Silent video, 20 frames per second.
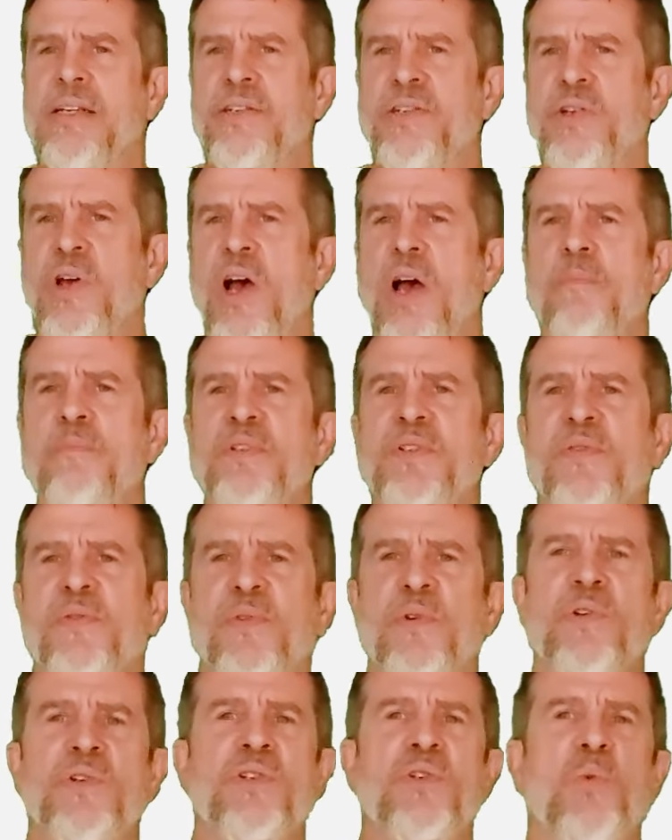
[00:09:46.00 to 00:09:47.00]
Tom's
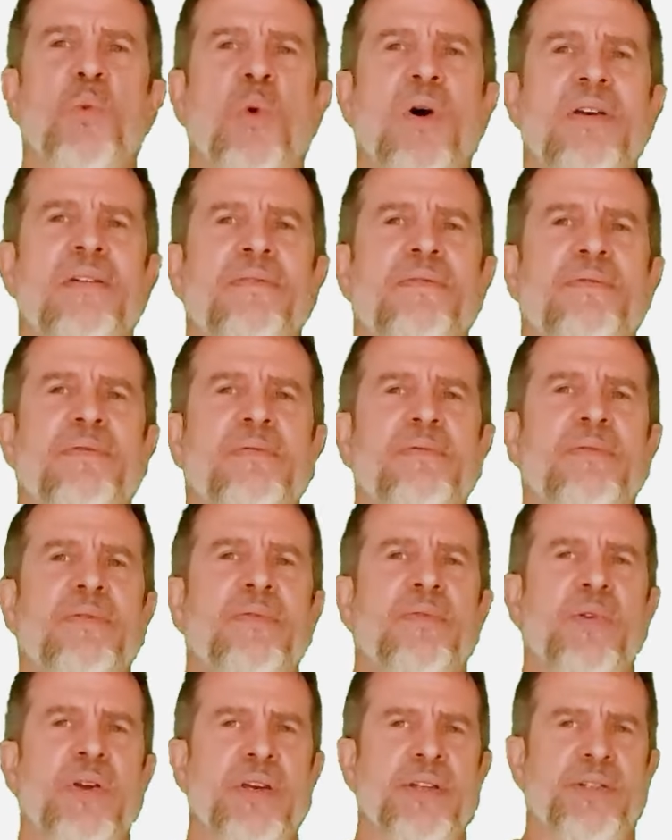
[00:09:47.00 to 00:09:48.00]
first wife,
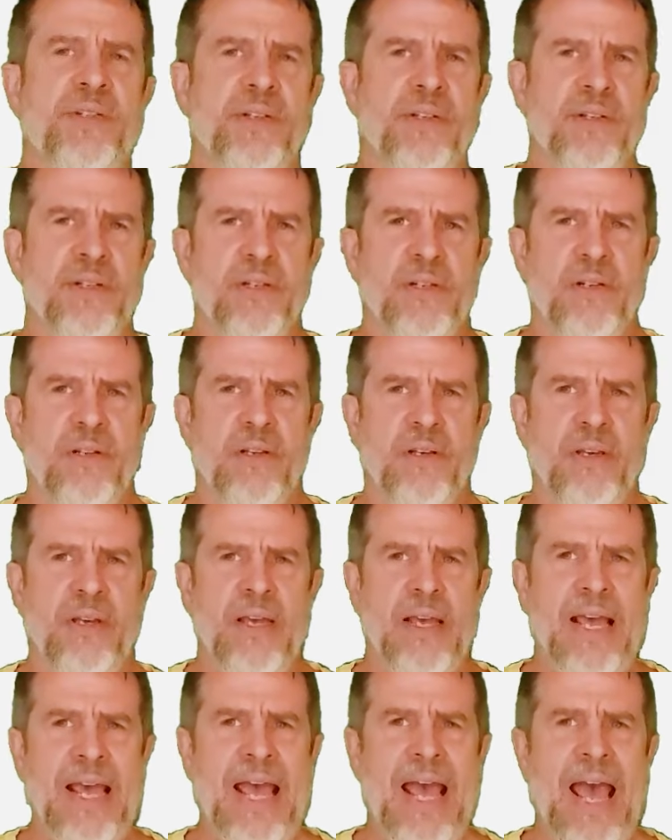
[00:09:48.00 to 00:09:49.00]
Frances,
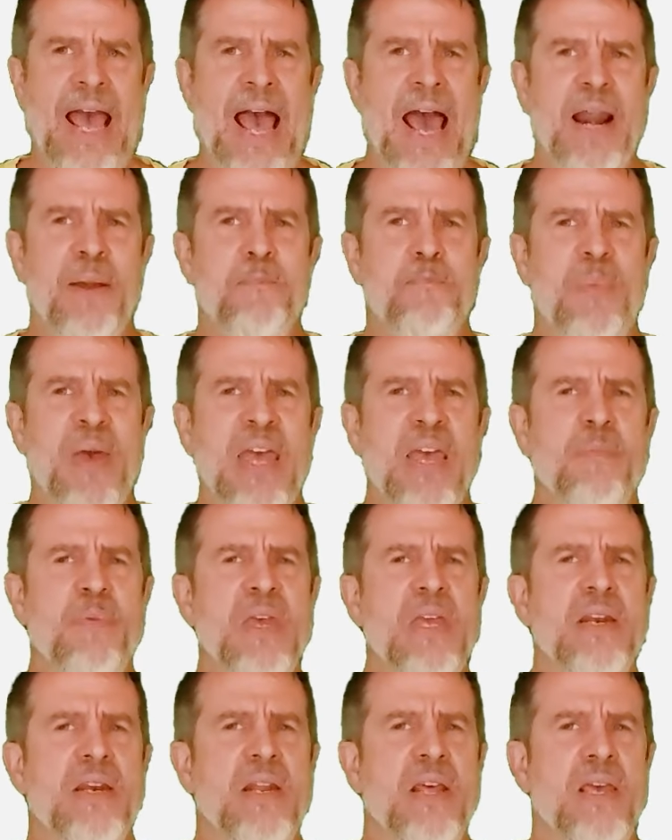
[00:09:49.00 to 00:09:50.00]
had a
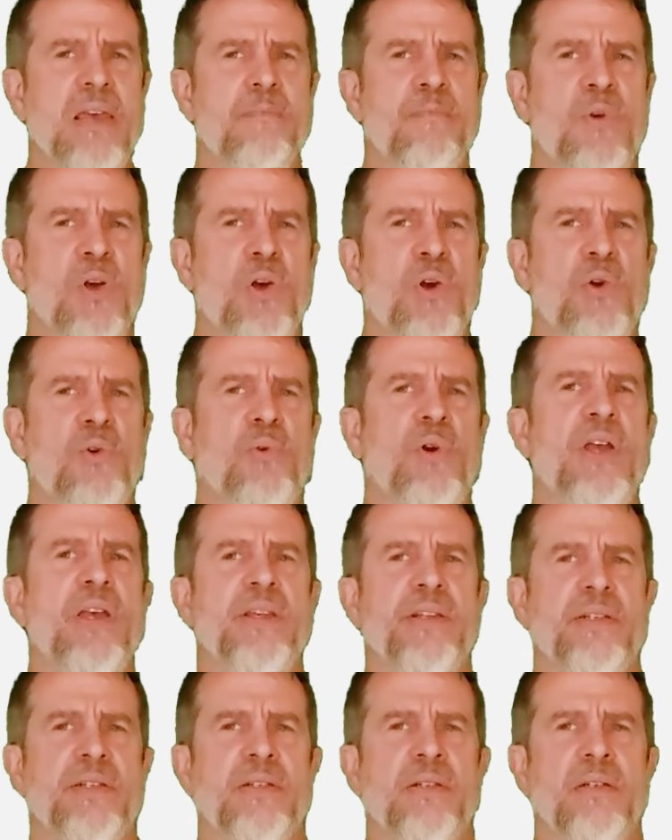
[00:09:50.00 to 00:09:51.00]
baby named
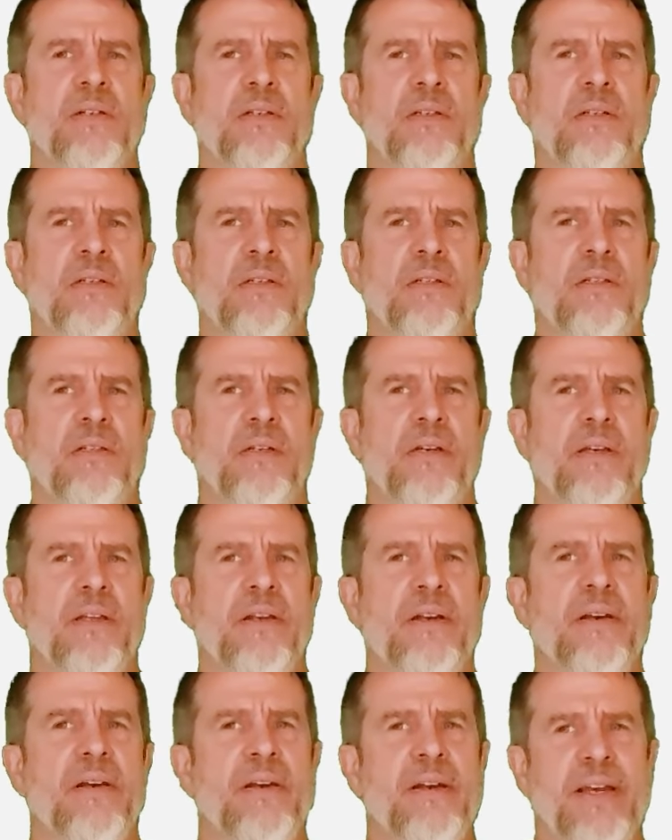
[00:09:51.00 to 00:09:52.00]
Grace in
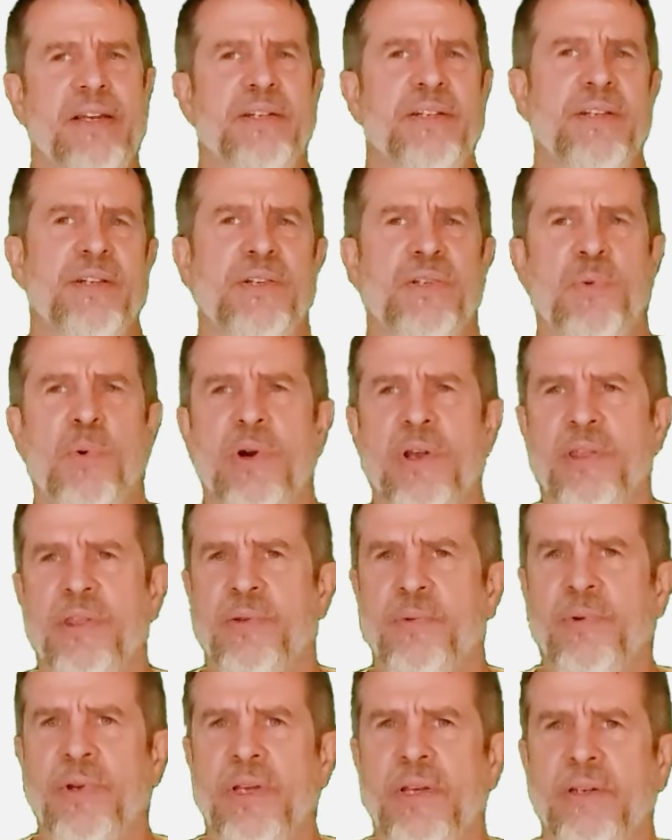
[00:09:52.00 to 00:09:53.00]

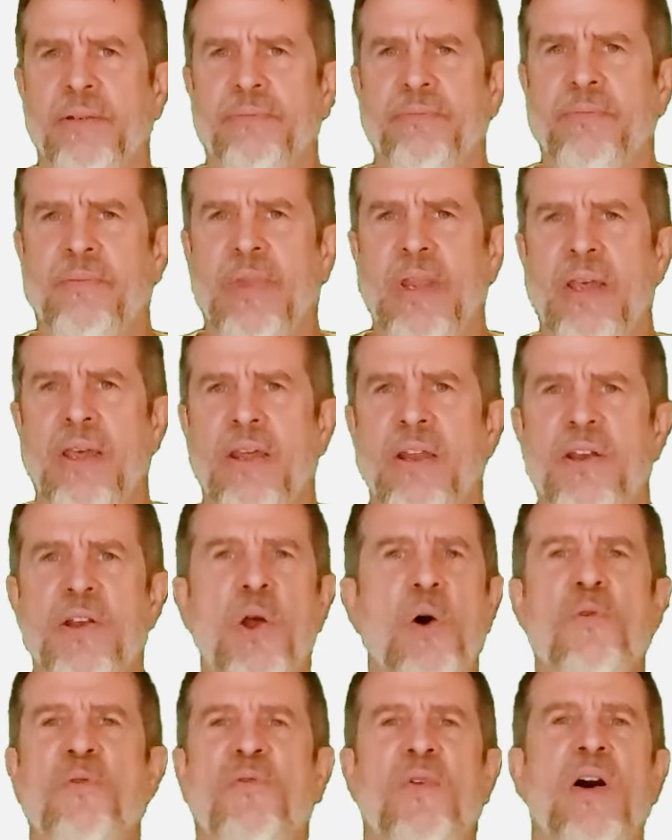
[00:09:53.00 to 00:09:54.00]
1923.
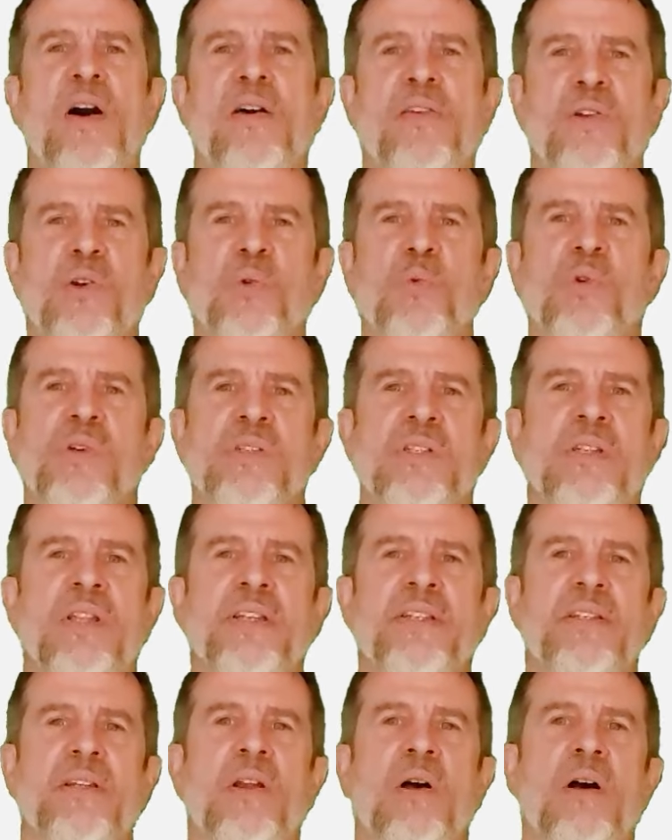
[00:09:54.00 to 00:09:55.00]
No father was
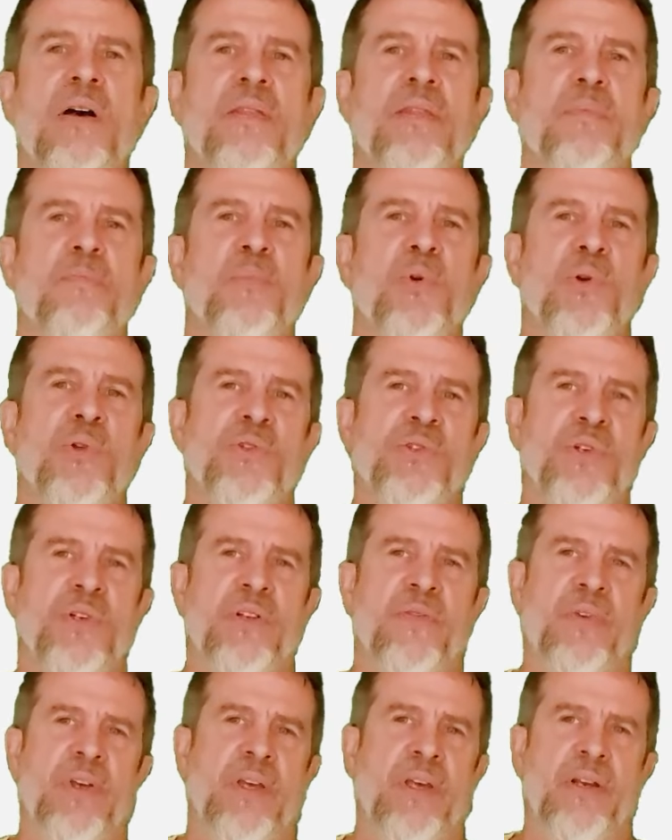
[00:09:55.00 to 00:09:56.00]
listed on the birth
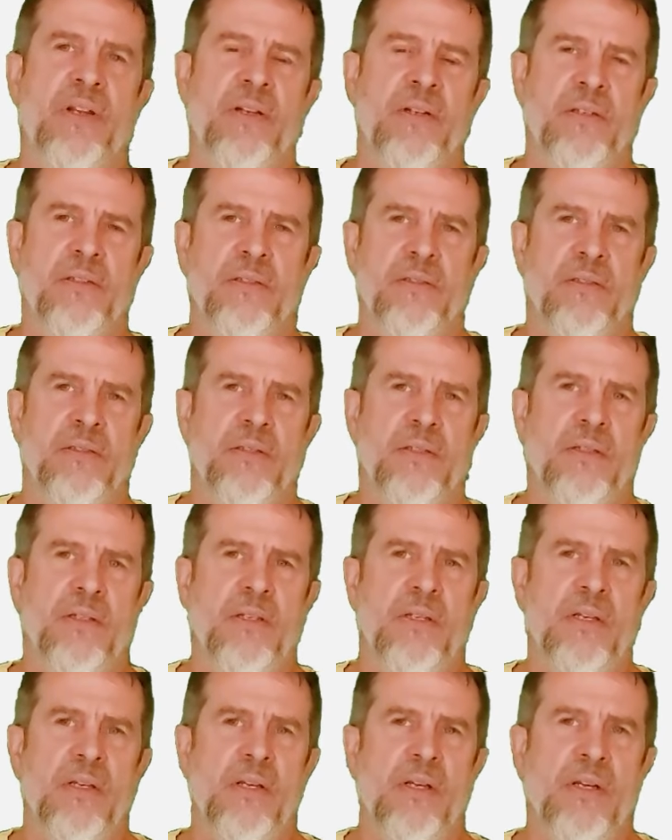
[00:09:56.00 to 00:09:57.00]
certificate.
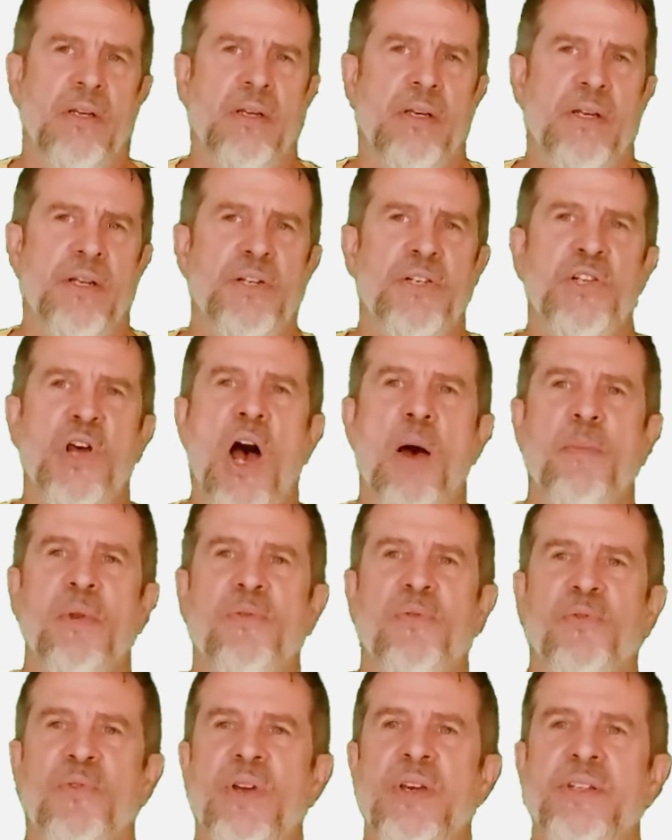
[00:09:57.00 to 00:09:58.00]
Tom and
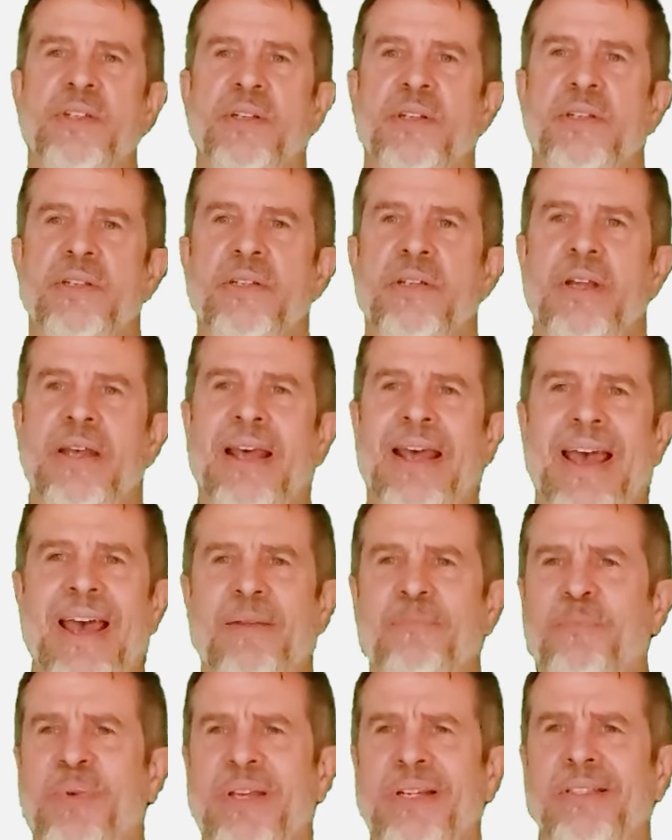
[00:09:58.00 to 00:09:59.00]
Frances
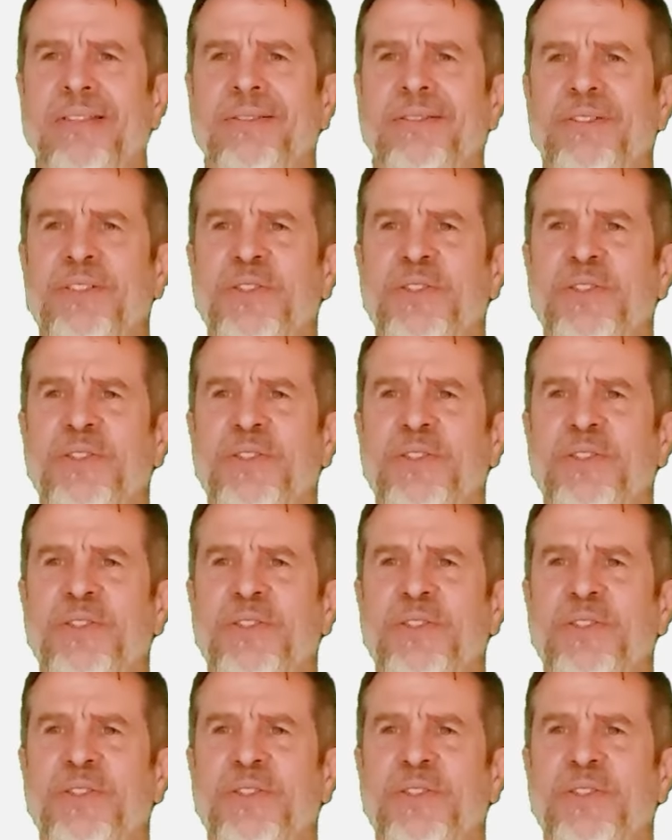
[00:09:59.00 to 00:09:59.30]
had been